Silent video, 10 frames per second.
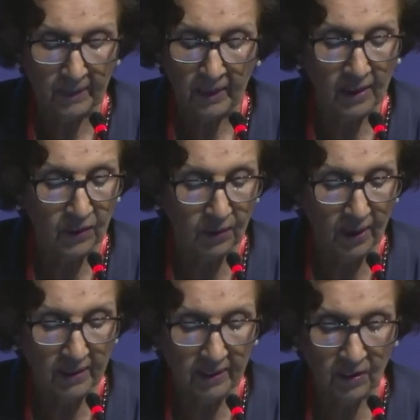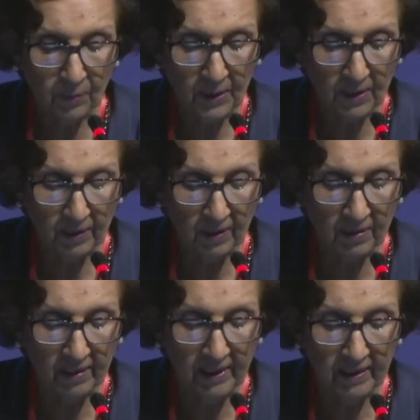His writing has been
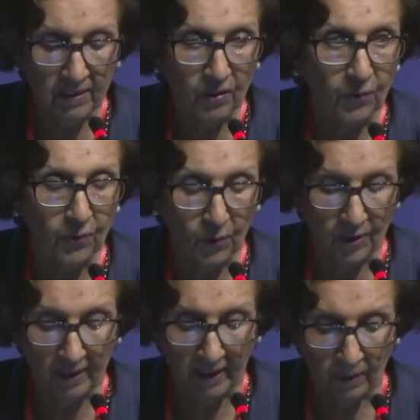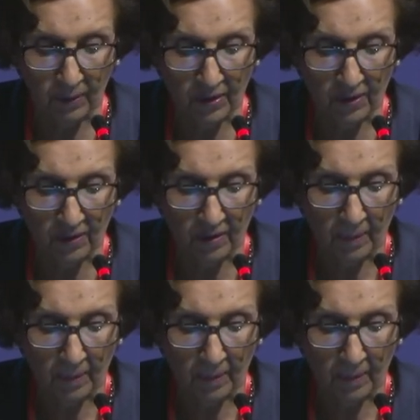translated into 40 languages,